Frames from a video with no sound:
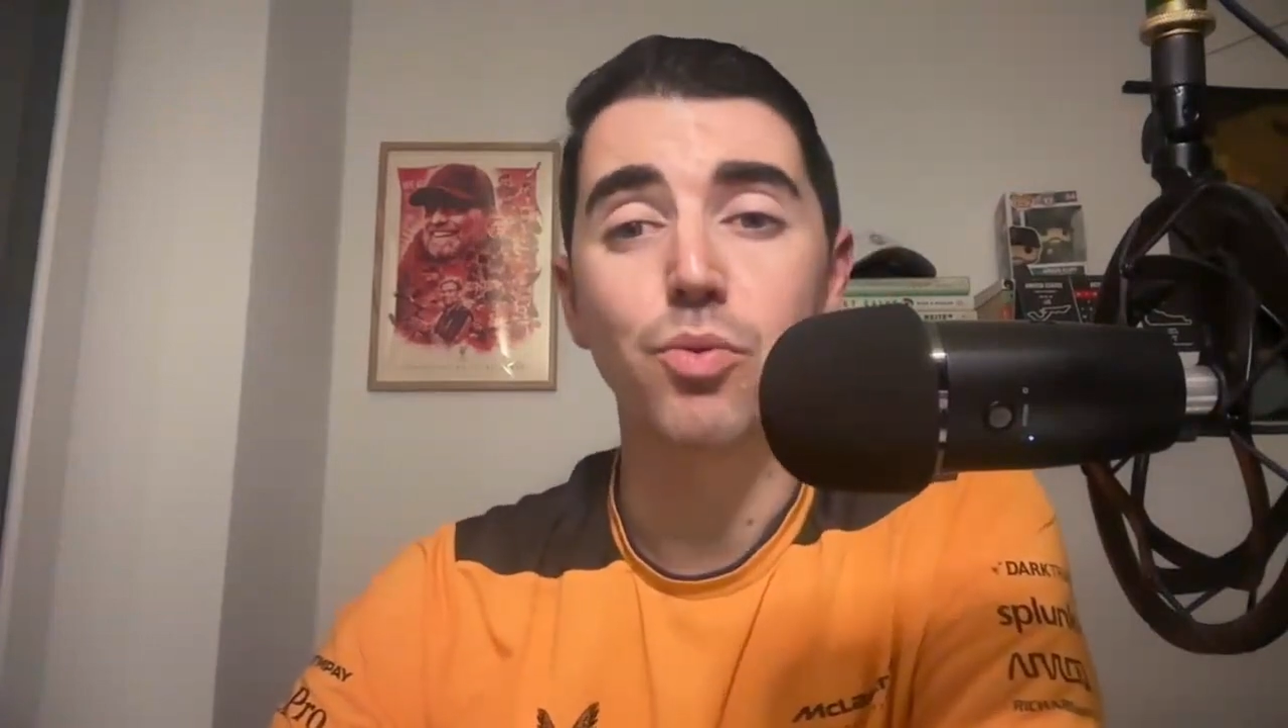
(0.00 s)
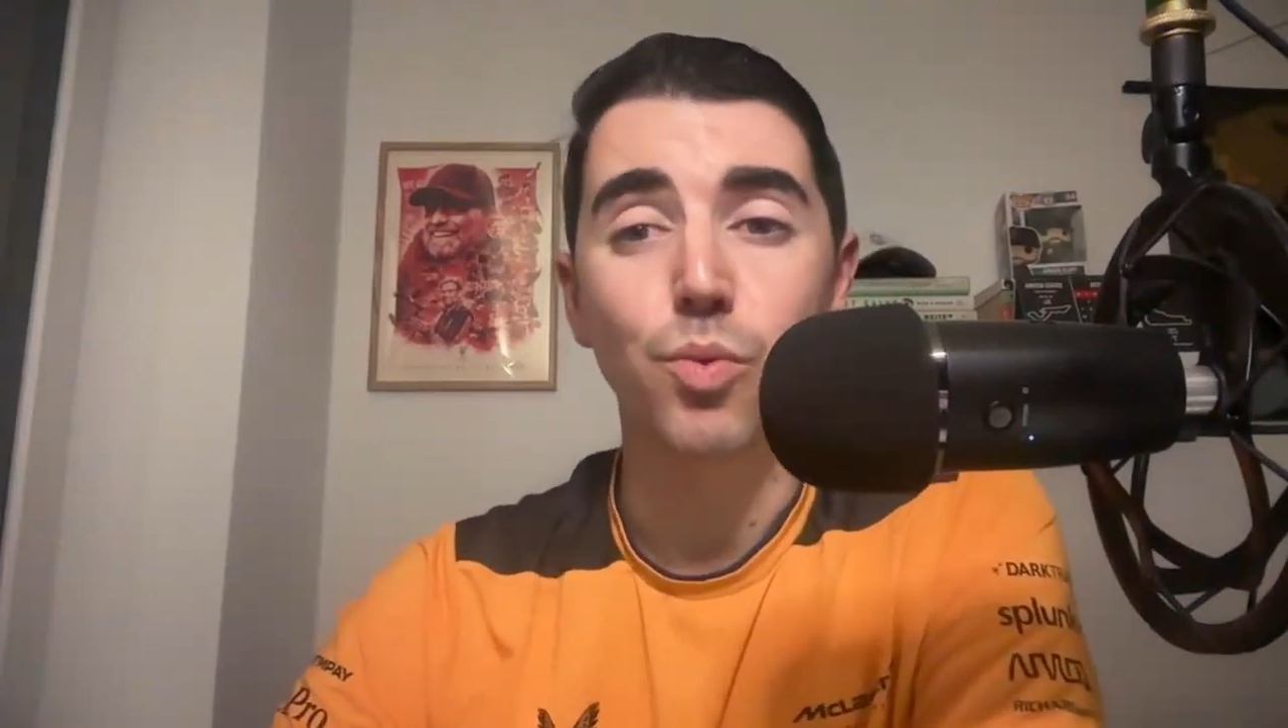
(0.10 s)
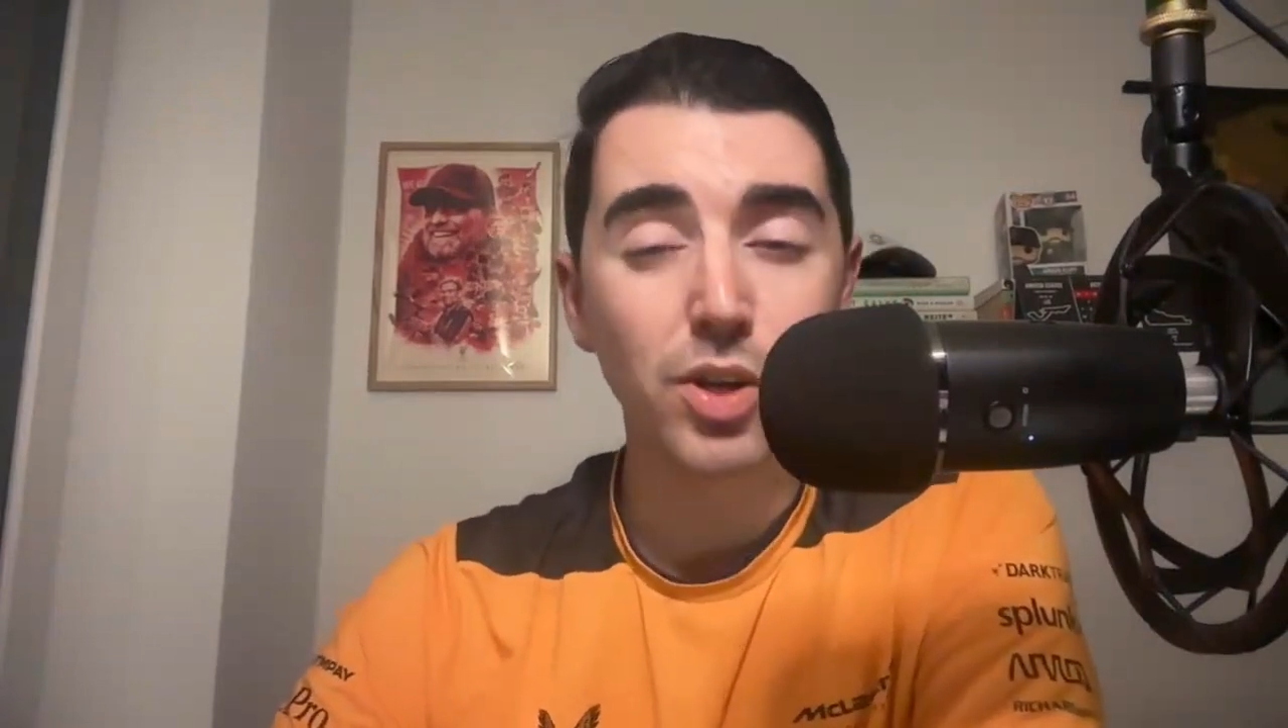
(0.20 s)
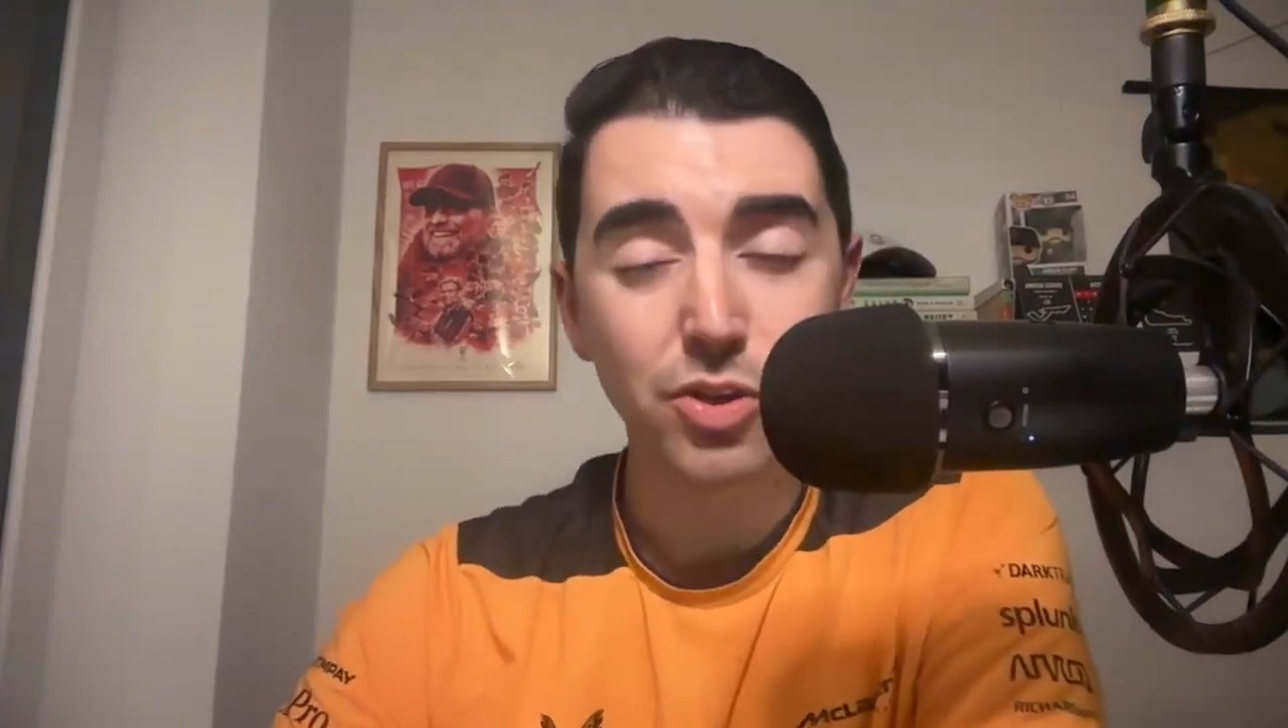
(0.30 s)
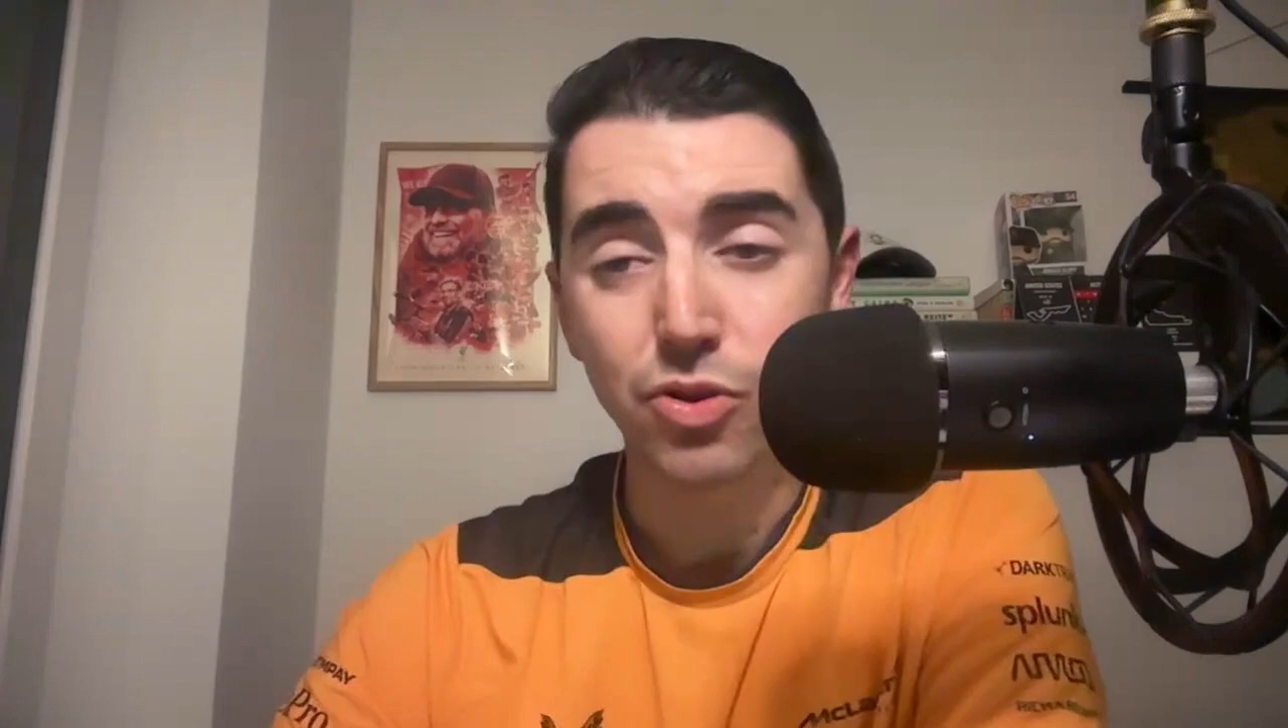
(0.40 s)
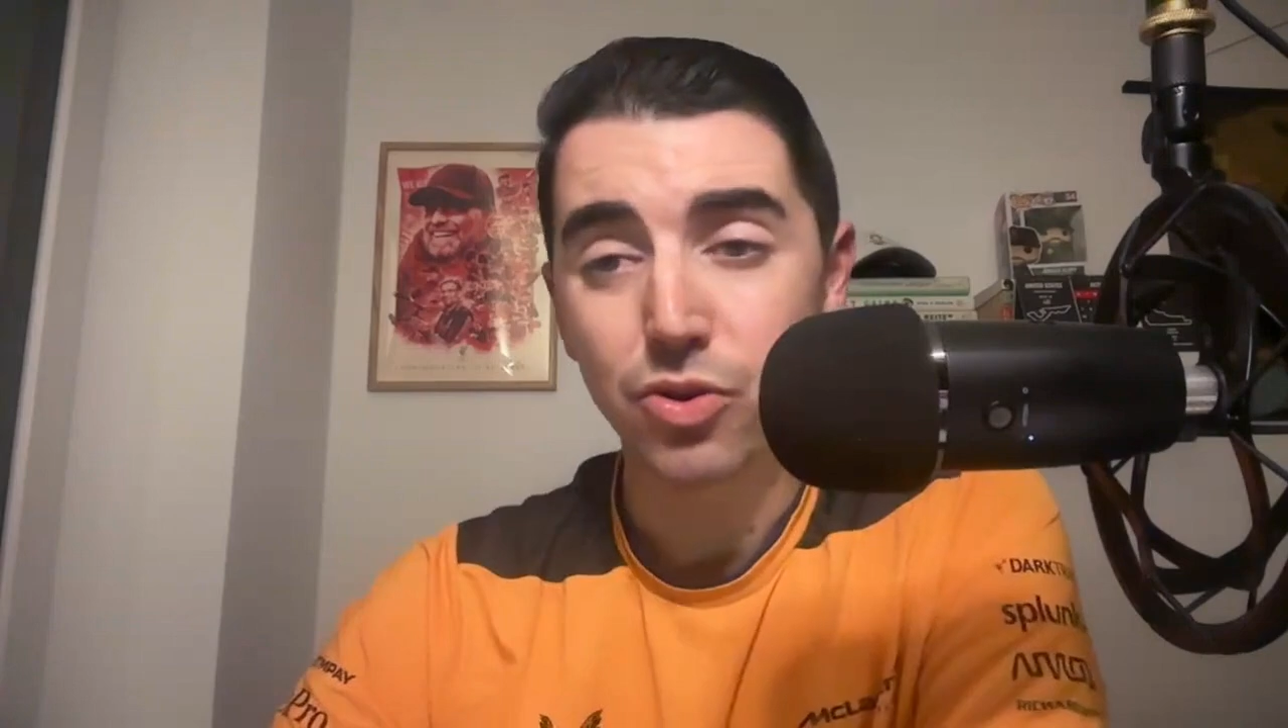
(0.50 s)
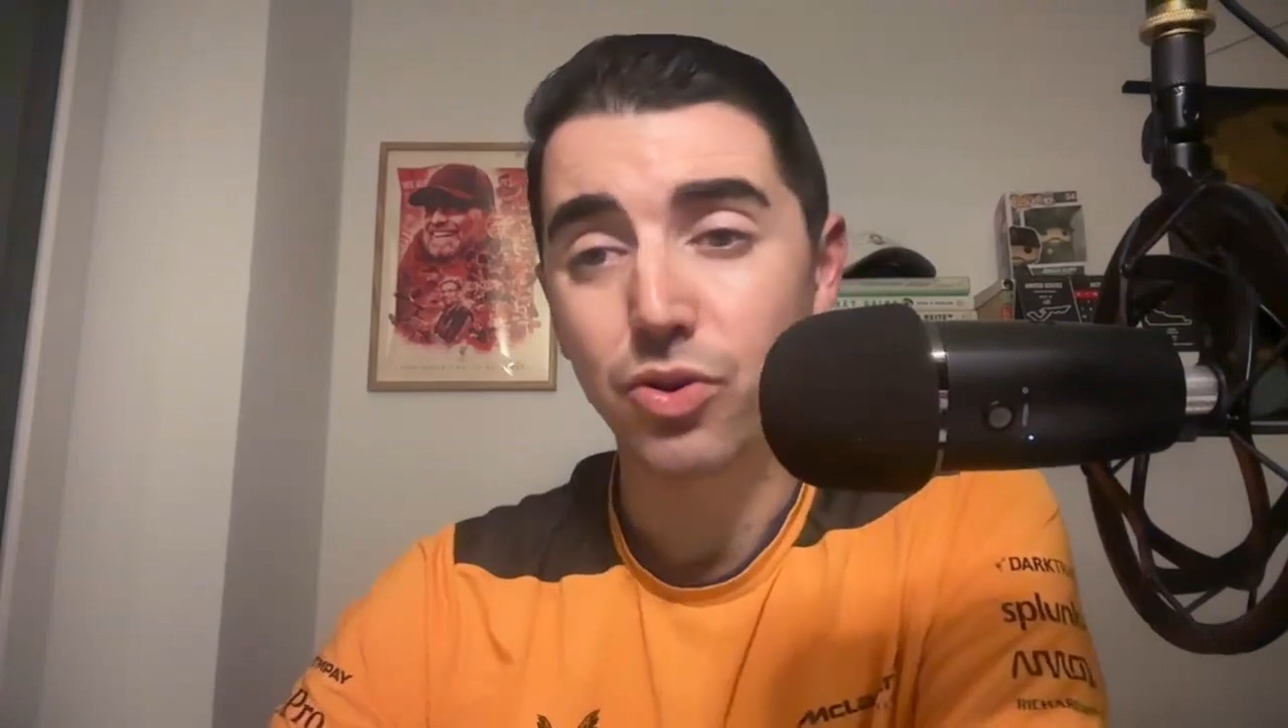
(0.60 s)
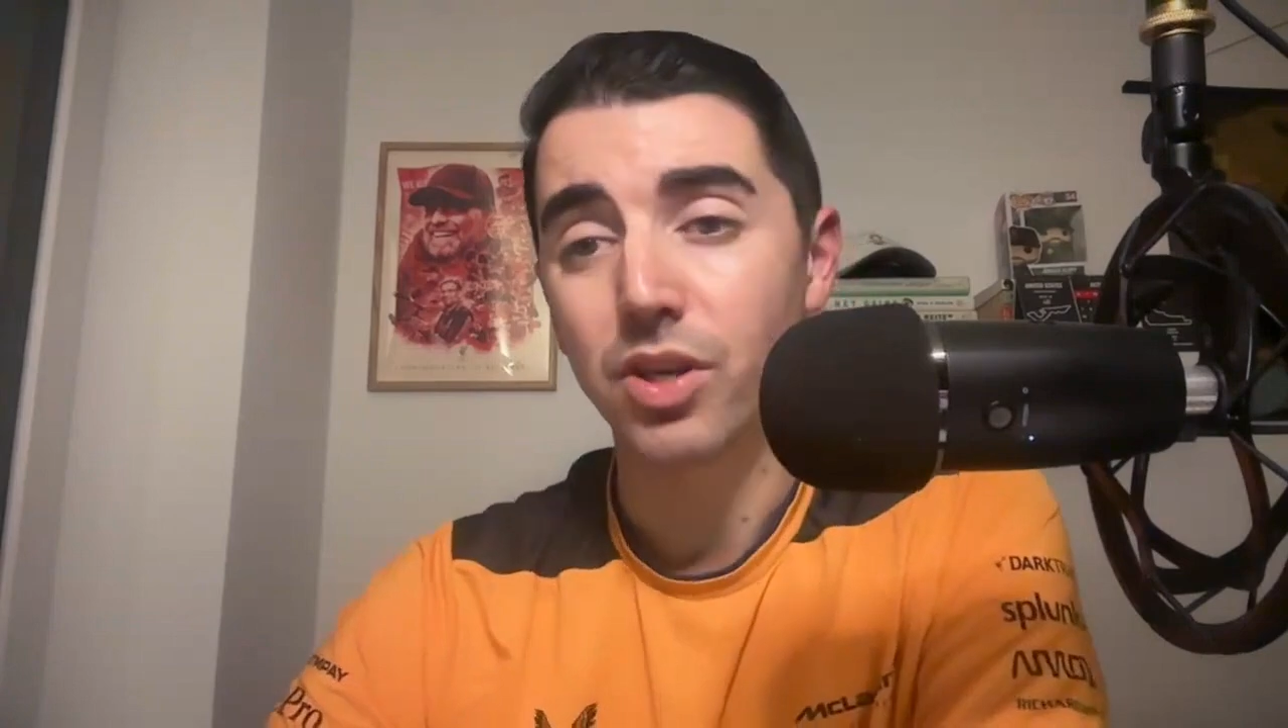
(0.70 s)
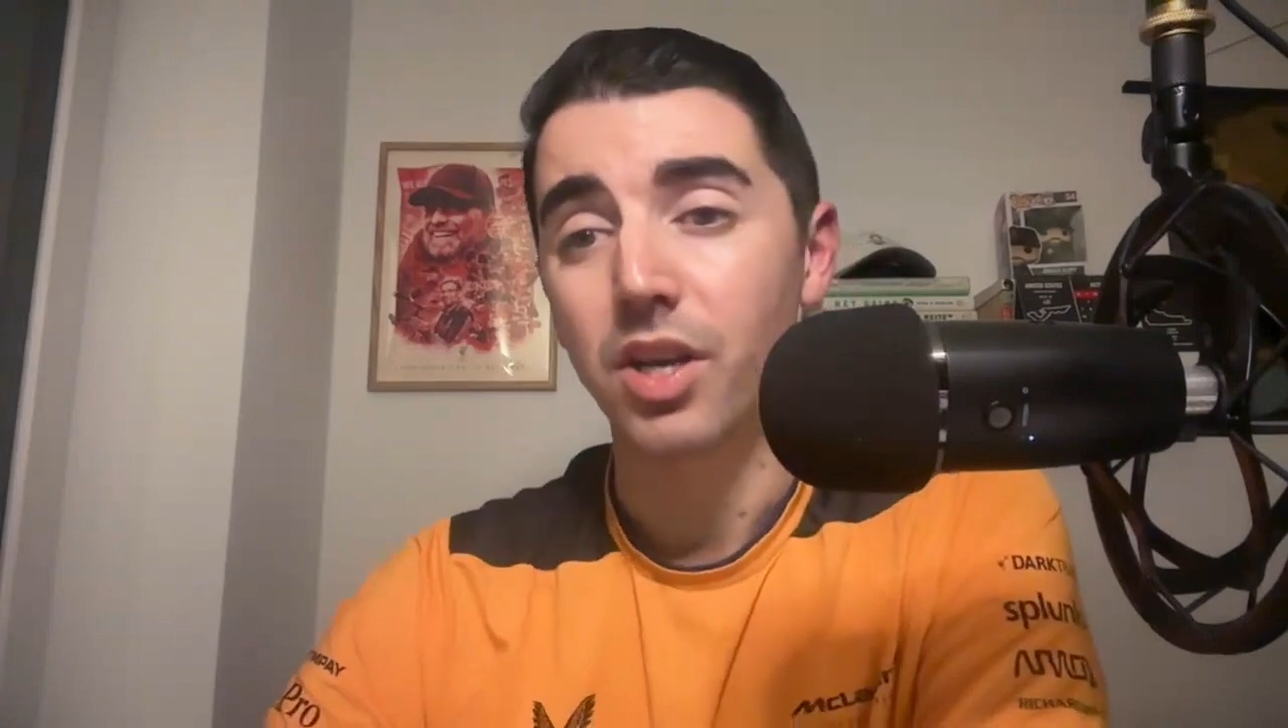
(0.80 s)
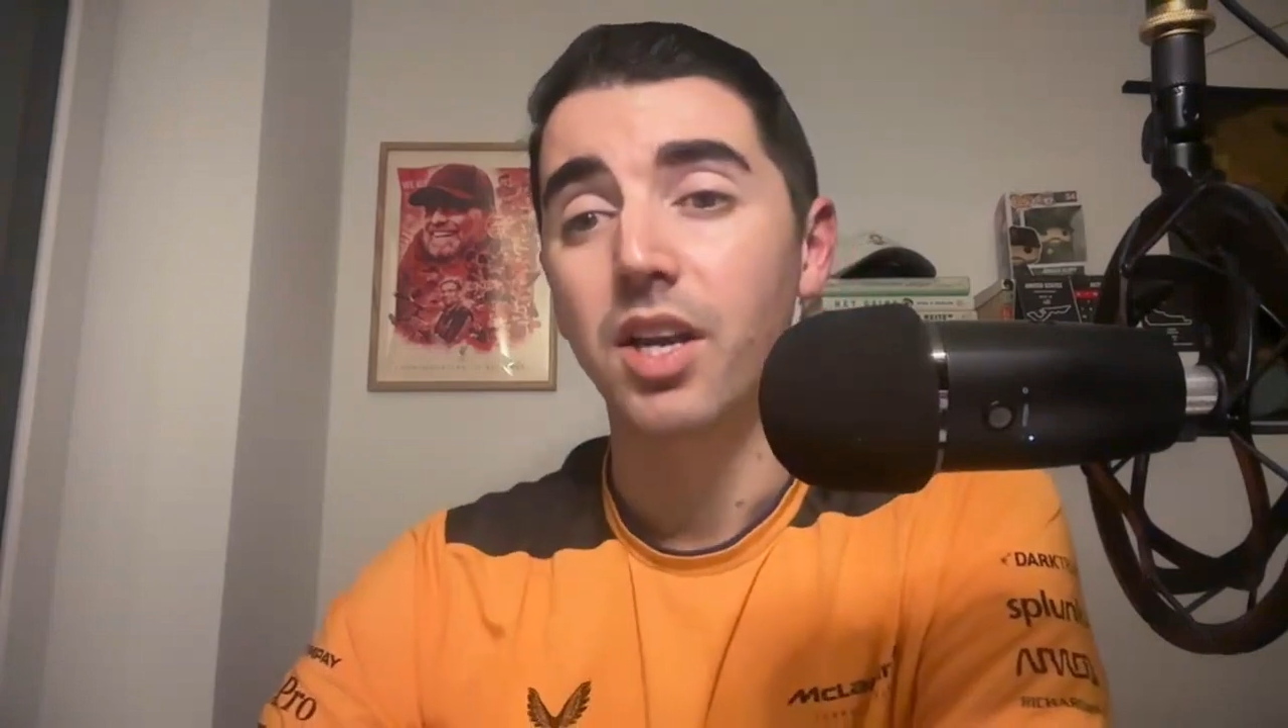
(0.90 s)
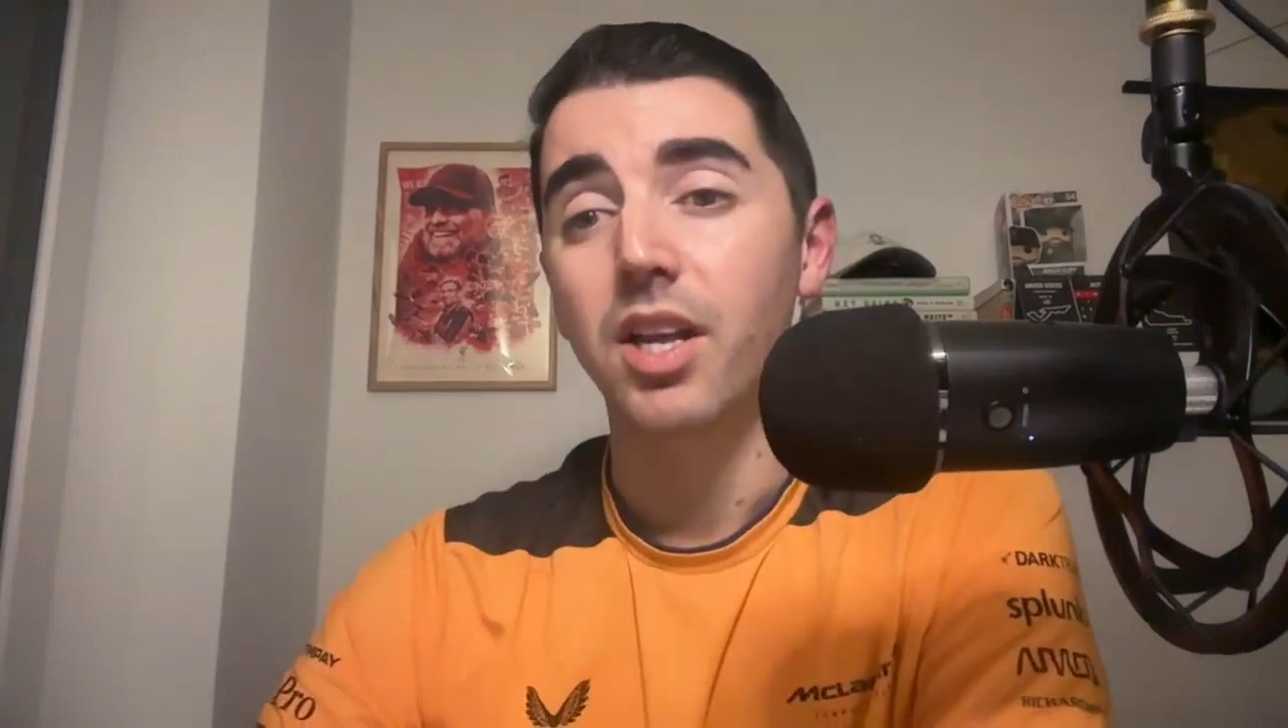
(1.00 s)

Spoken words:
what your